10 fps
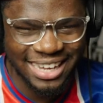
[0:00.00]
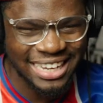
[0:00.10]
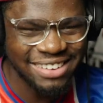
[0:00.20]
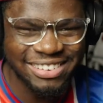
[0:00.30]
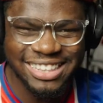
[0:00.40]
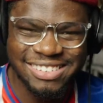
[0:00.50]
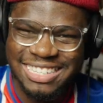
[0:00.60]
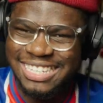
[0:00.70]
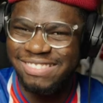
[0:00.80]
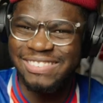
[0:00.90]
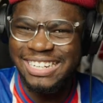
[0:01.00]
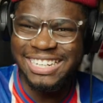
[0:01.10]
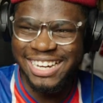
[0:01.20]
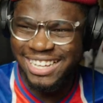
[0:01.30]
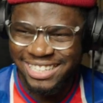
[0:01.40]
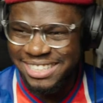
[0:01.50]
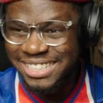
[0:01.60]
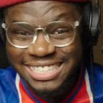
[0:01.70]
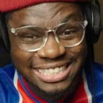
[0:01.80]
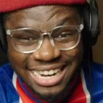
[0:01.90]
Even Luis Enrique.
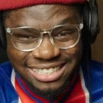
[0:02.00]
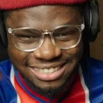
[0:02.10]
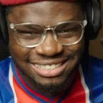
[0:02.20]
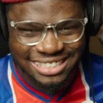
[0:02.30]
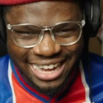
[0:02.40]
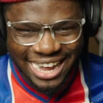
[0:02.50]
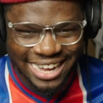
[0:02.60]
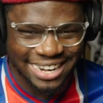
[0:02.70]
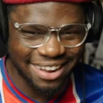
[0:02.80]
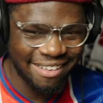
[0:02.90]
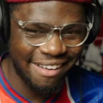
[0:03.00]
These guys understand.